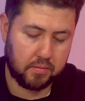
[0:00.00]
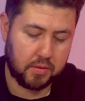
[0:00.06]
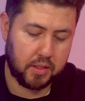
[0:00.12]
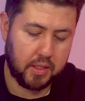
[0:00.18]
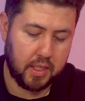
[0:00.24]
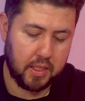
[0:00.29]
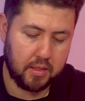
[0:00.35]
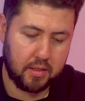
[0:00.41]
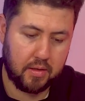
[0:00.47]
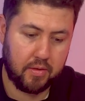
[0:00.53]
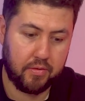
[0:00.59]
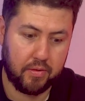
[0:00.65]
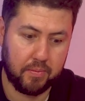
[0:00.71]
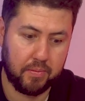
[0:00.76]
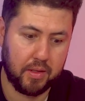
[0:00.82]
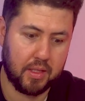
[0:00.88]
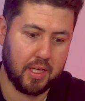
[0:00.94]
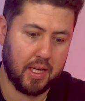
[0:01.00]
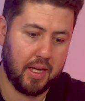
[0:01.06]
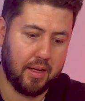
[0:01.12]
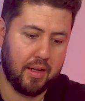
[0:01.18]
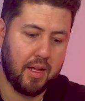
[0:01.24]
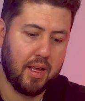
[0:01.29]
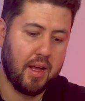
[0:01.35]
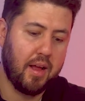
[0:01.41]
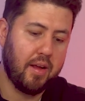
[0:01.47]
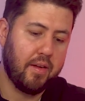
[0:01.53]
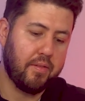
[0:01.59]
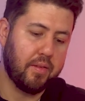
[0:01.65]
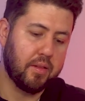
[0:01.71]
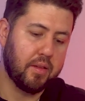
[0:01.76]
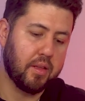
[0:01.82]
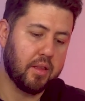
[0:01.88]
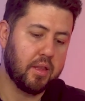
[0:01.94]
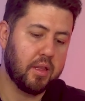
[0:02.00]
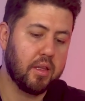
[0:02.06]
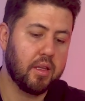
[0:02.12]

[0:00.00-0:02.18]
Yes, from the